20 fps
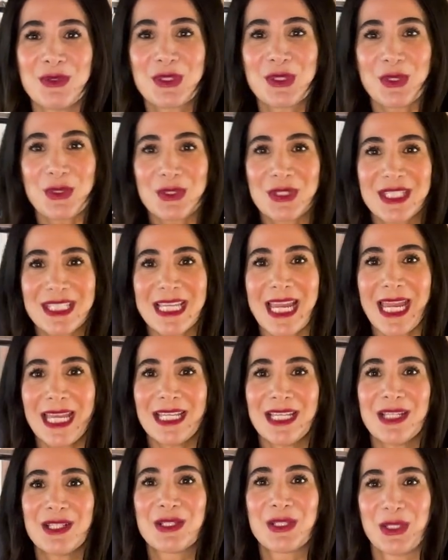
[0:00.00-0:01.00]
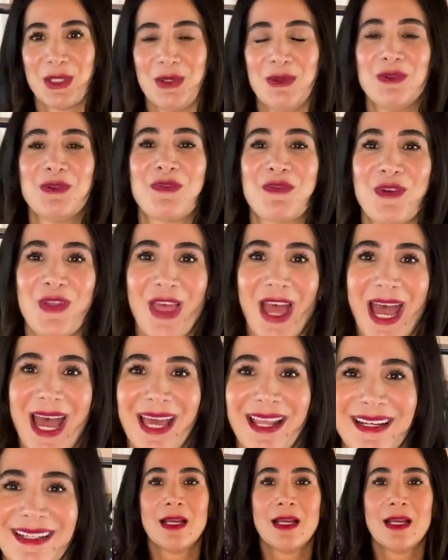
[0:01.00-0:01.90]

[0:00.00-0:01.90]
so stay tuned for that.